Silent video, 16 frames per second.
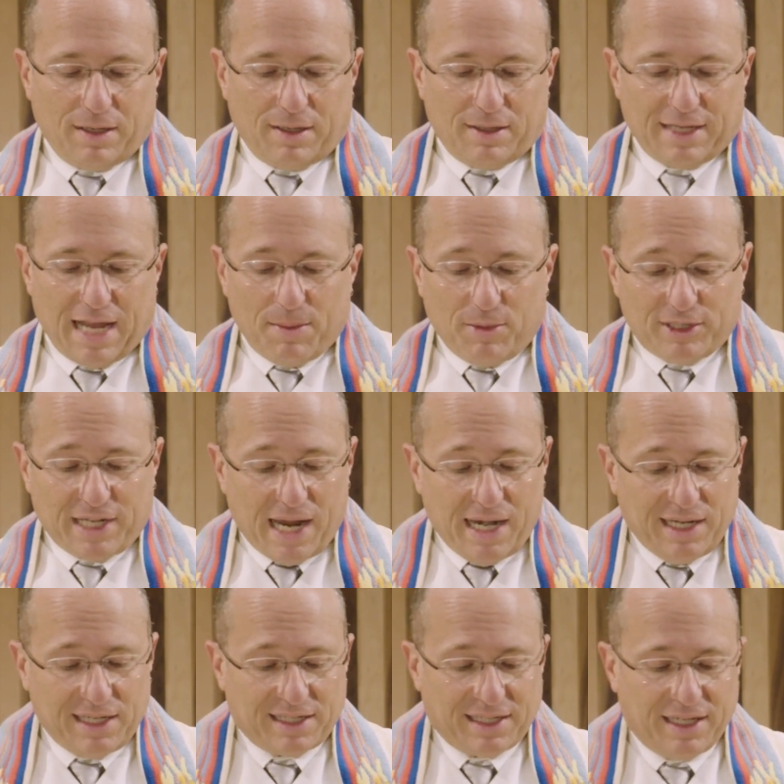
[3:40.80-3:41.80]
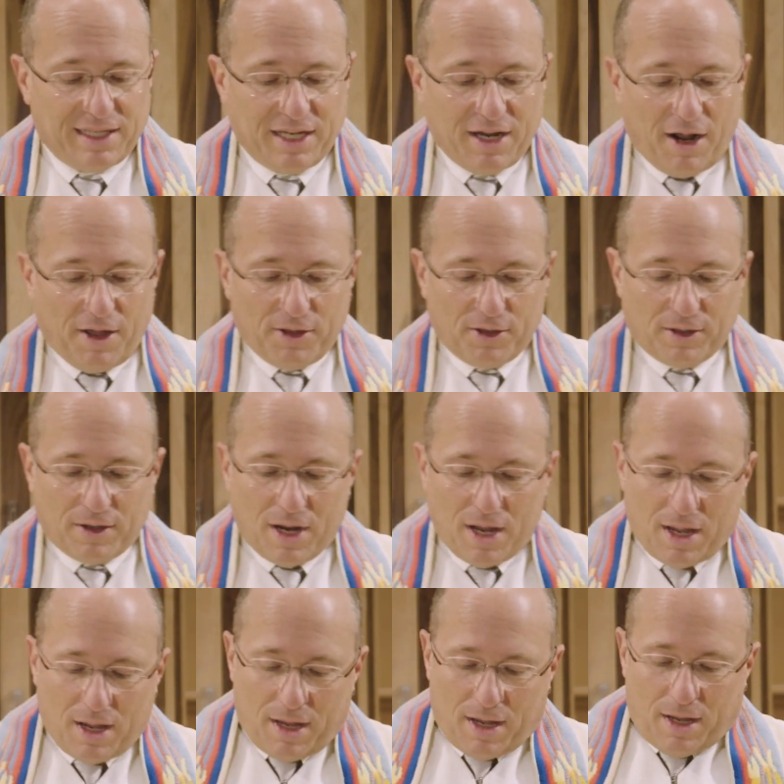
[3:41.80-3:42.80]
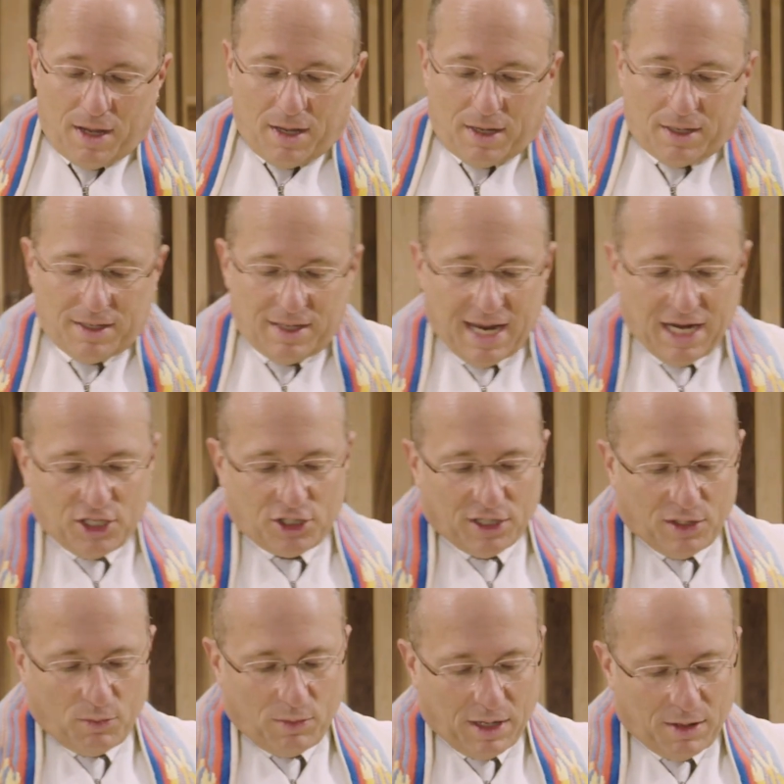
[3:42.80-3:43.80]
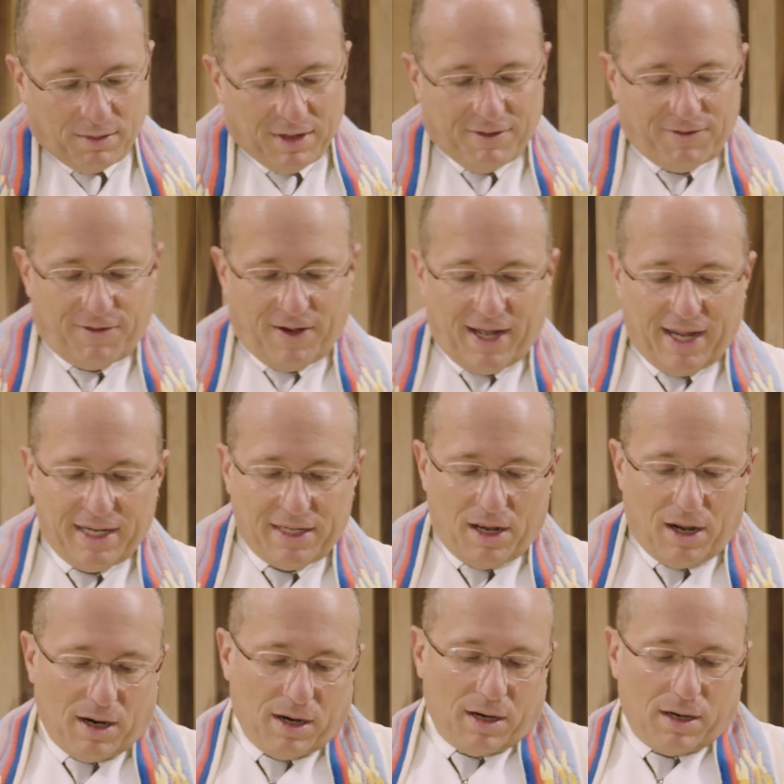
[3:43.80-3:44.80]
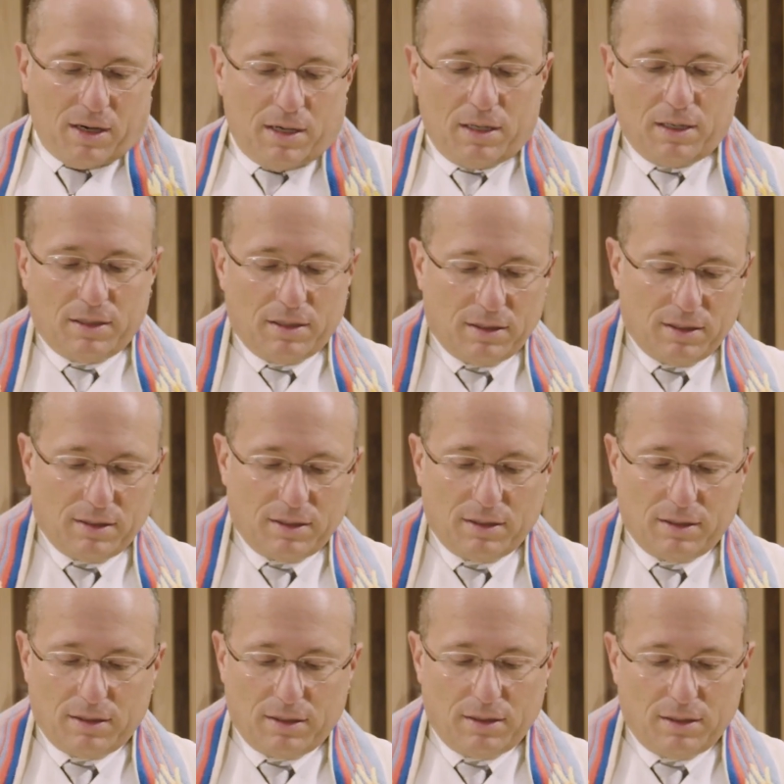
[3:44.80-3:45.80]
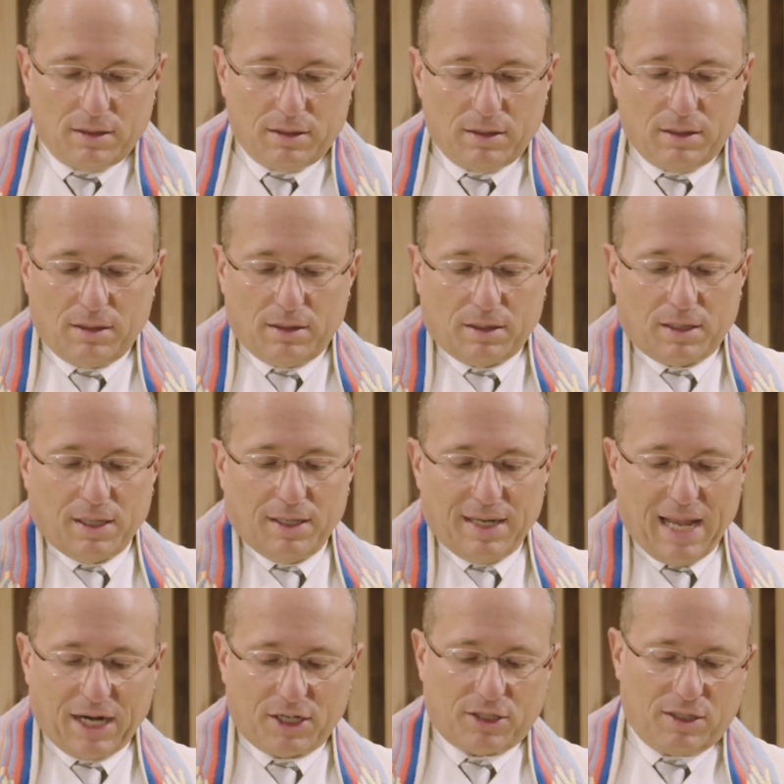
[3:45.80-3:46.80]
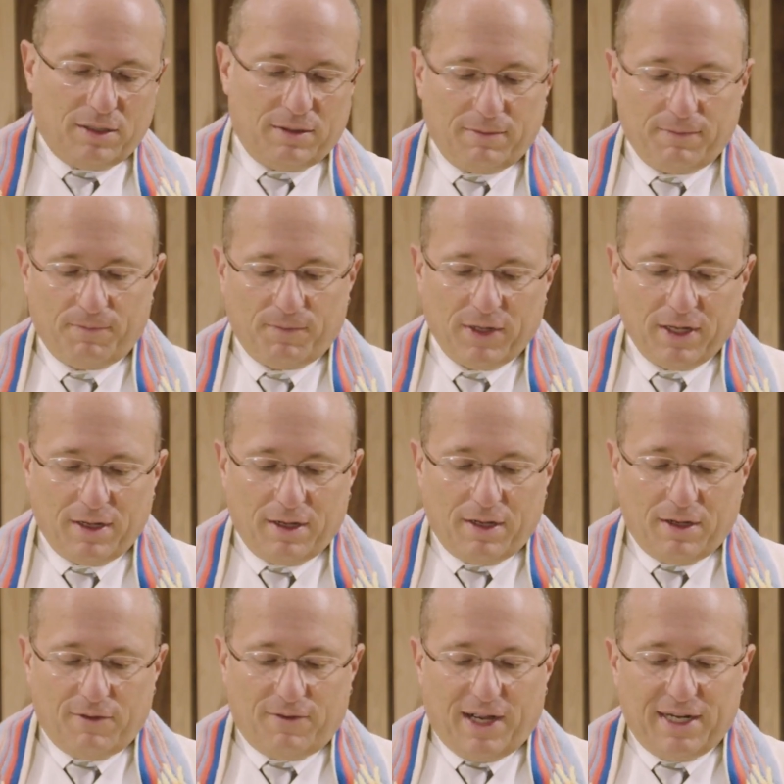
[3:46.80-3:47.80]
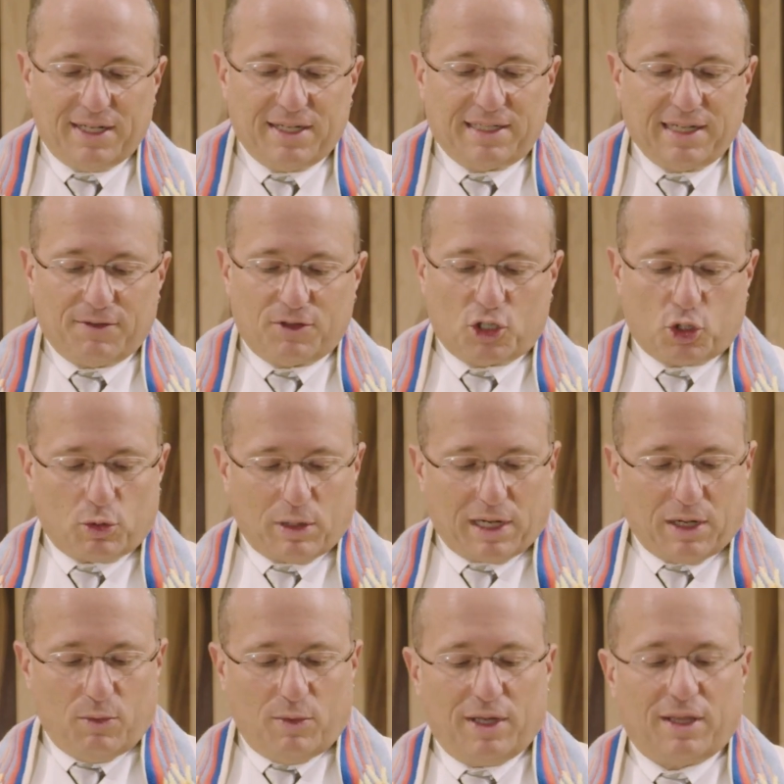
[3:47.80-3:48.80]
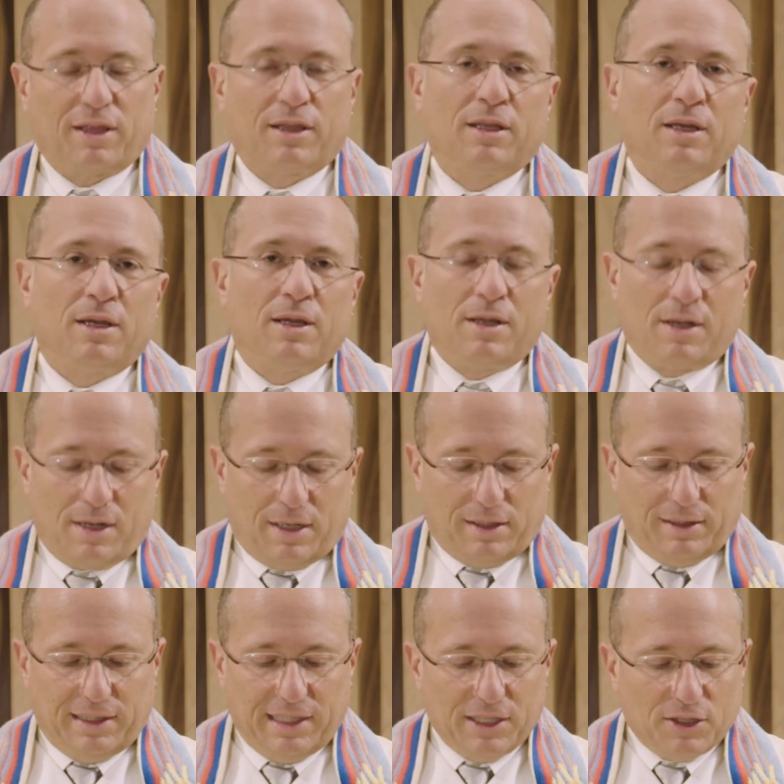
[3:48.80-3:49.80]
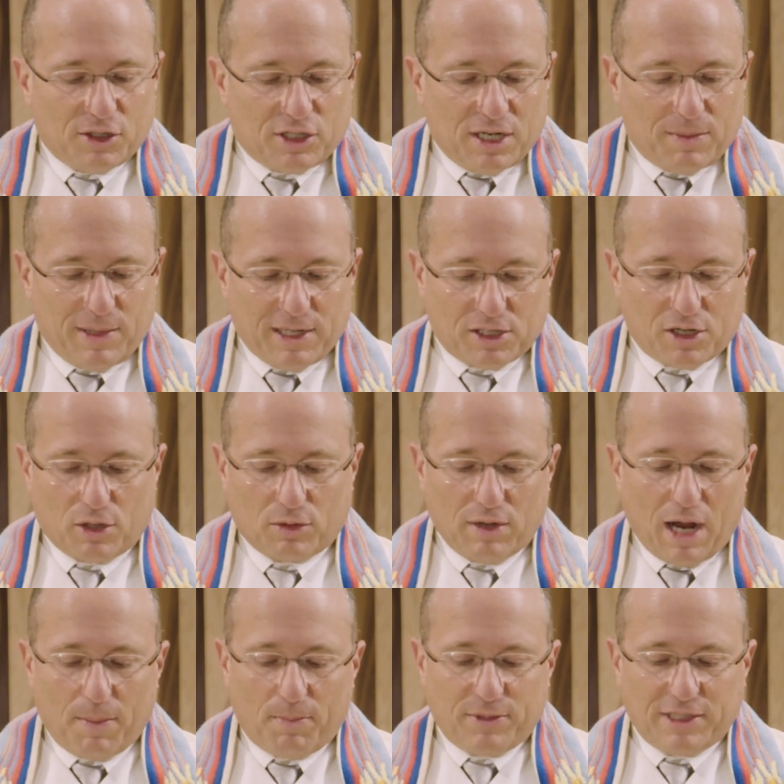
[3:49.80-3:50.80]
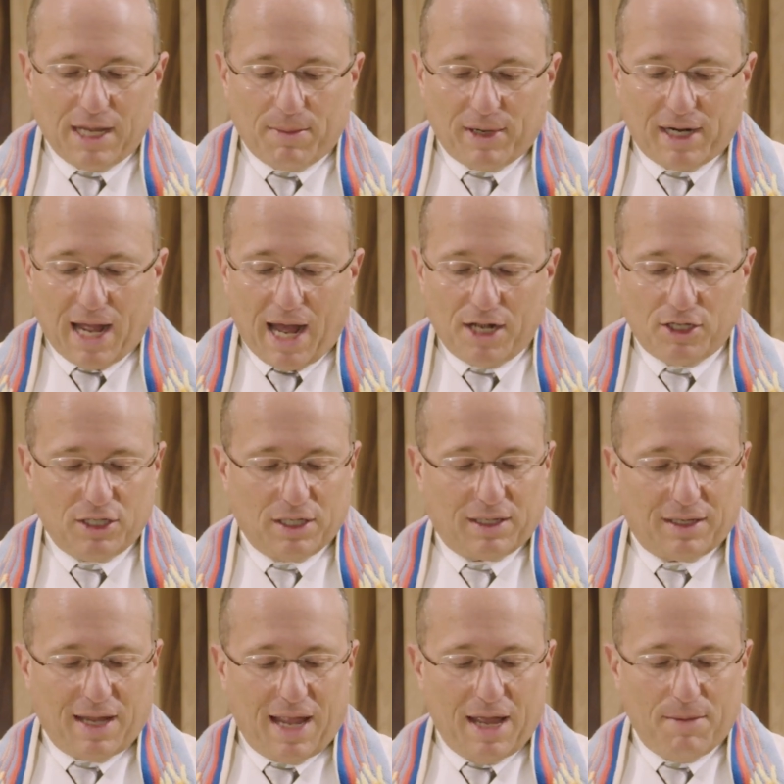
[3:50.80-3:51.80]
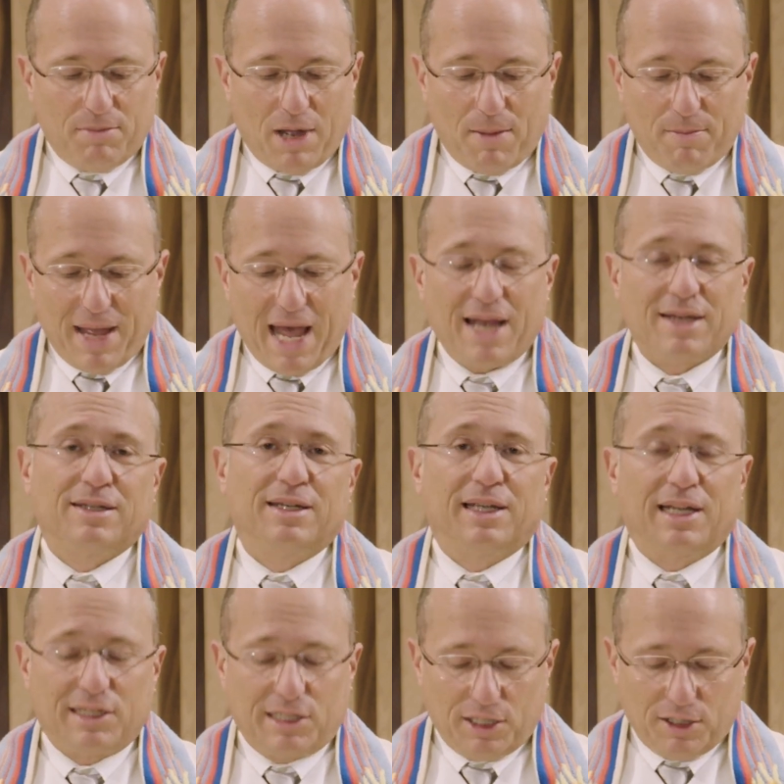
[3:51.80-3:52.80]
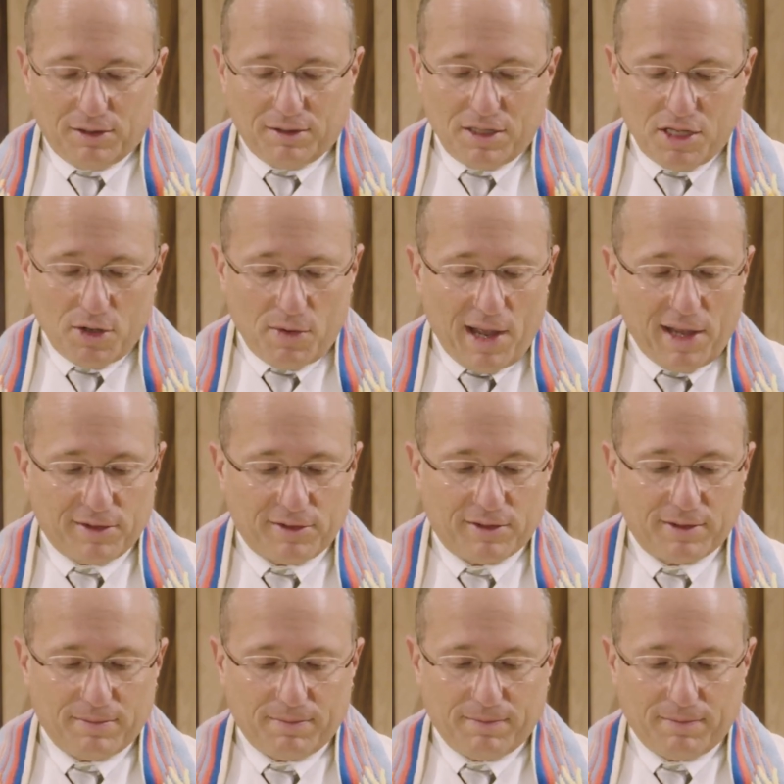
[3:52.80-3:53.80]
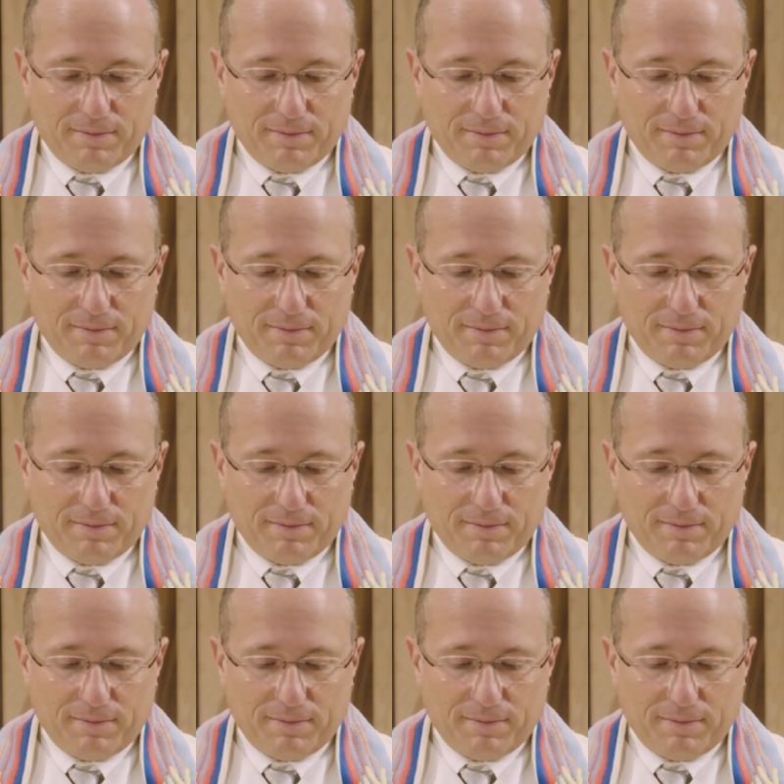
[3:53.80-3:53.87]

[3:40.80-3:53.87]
Simultaneously, the other nation where we find our connection finds itself stricken with leadership as corrupt, demagogic, and bombastic as here in the U.S.